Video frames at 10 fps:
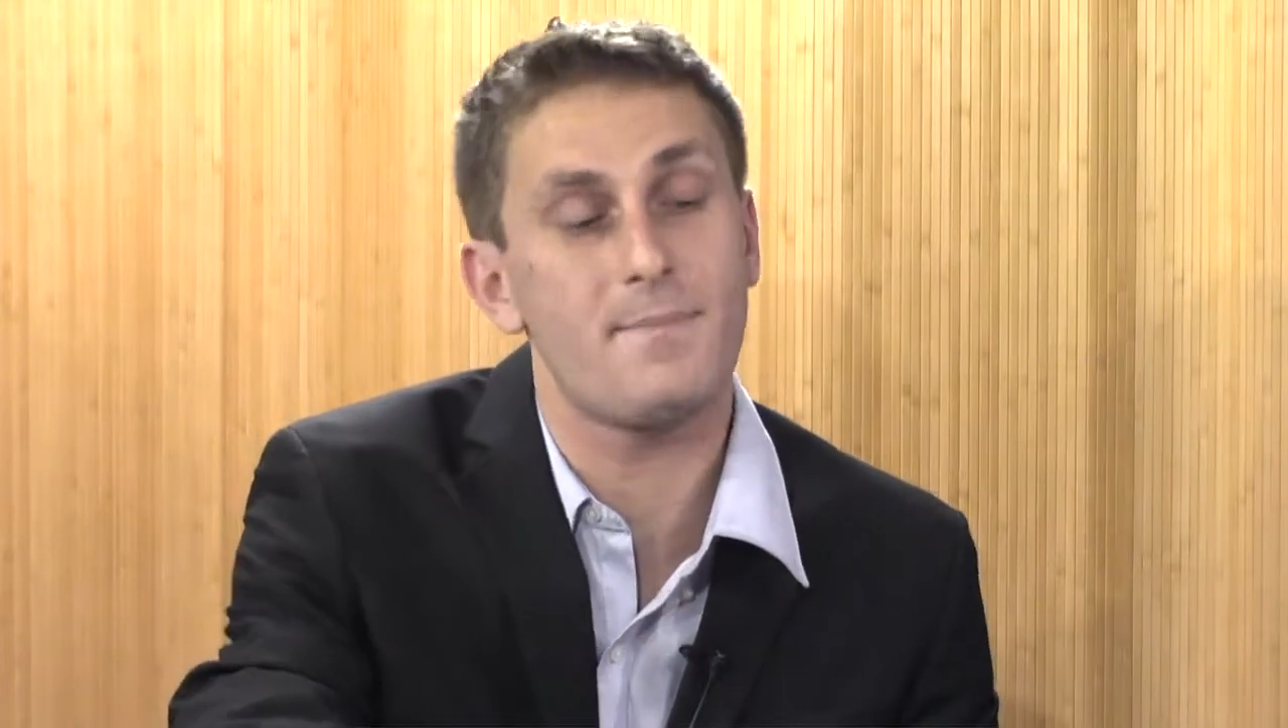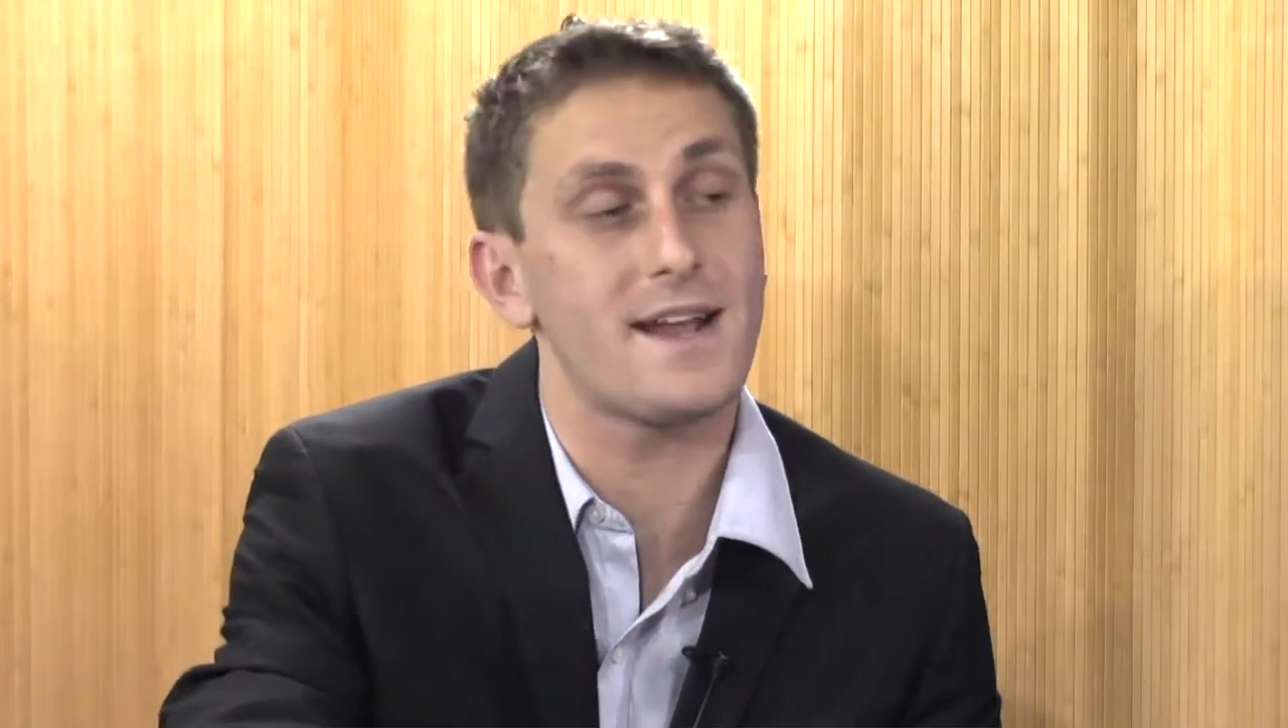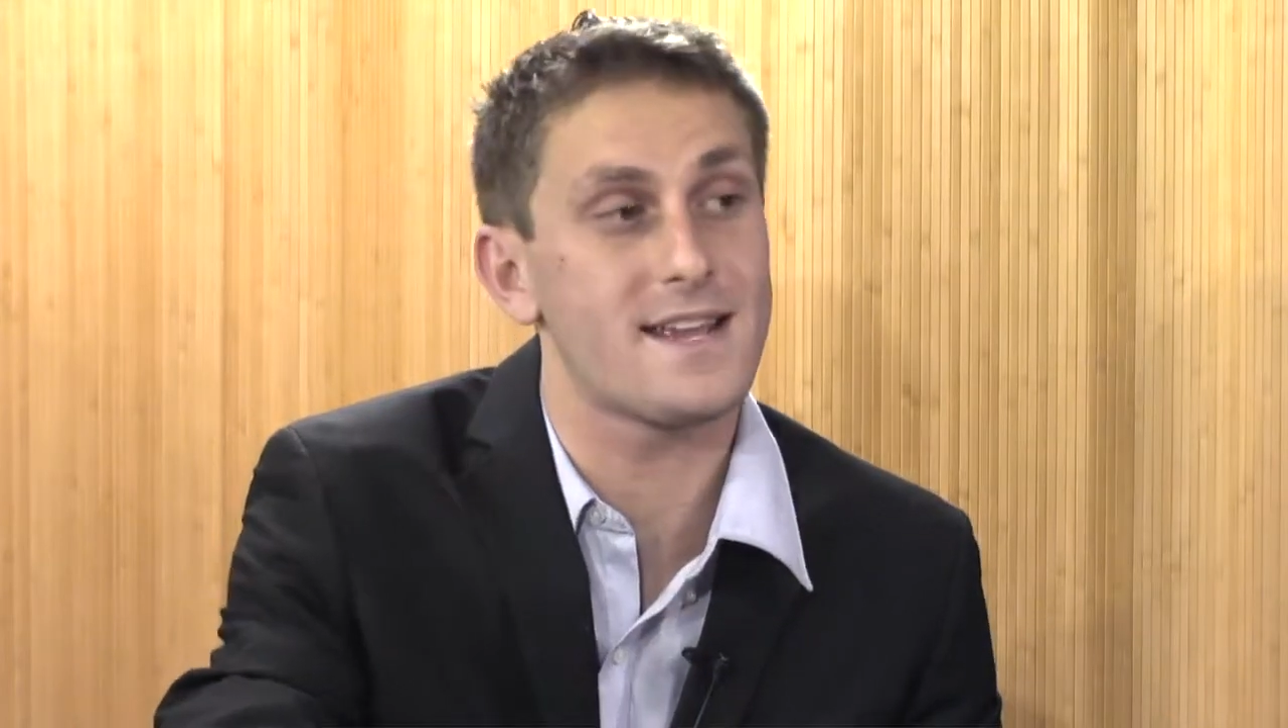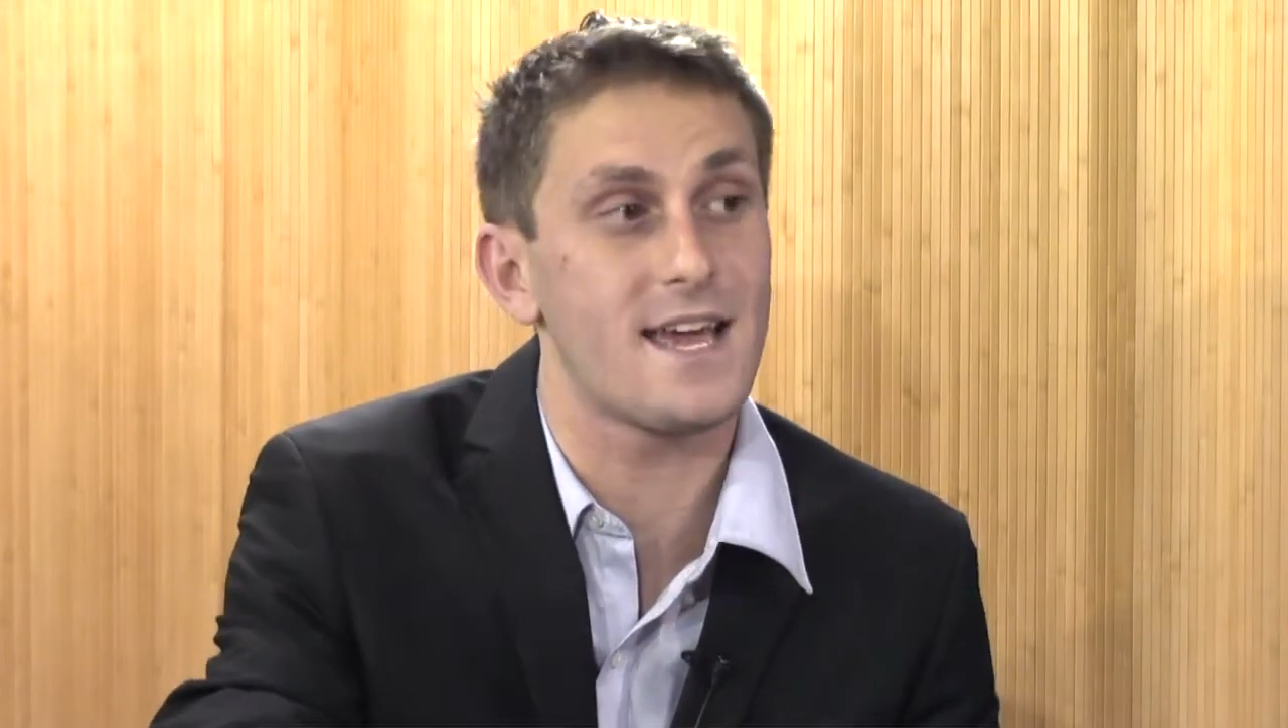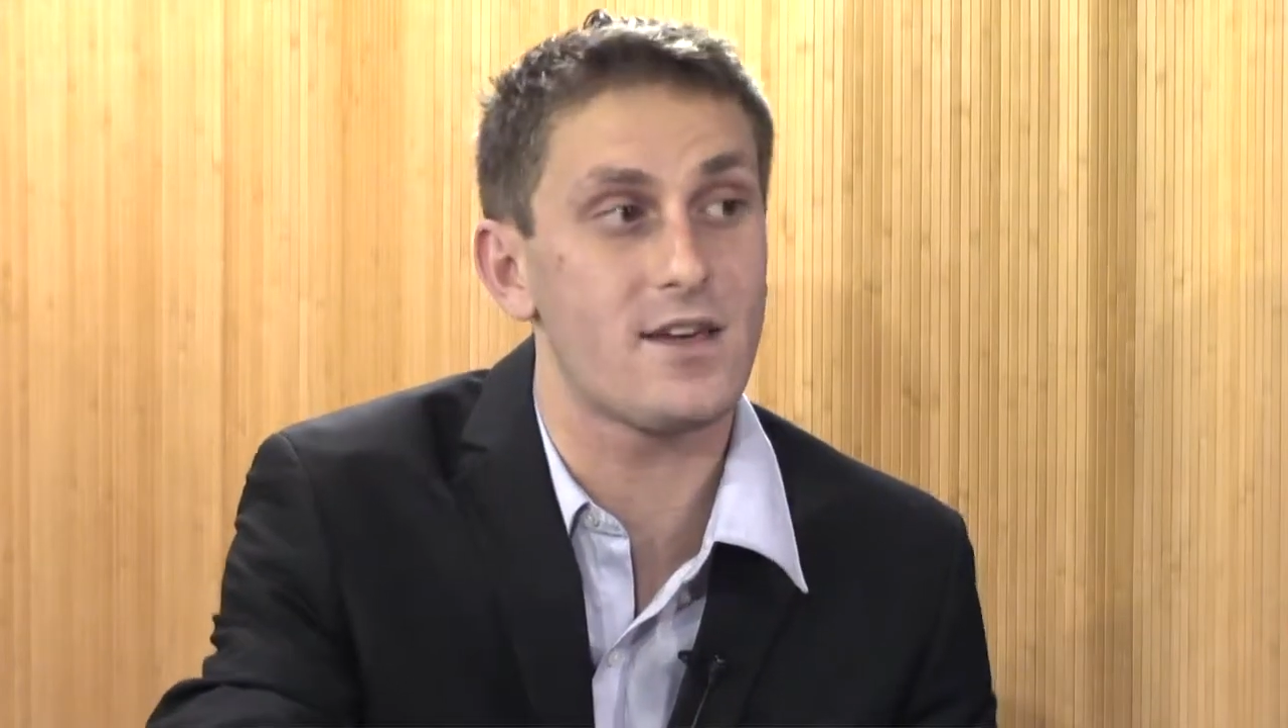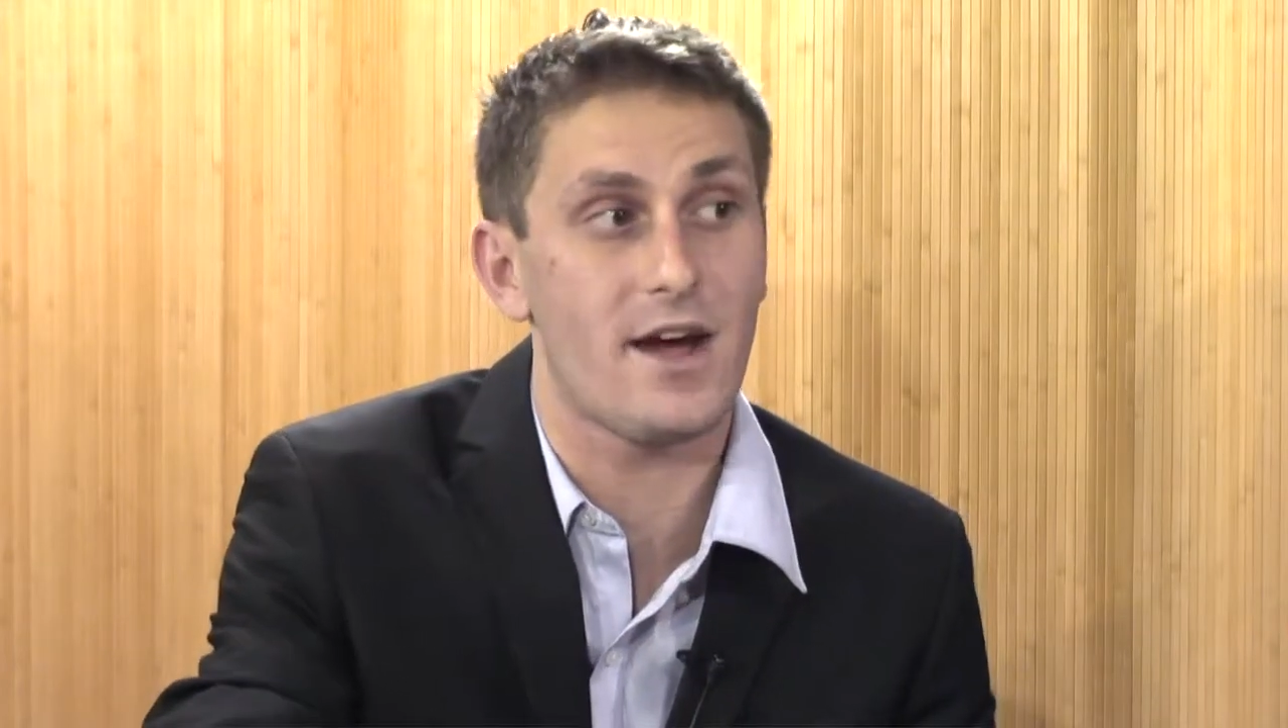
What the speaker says: back together.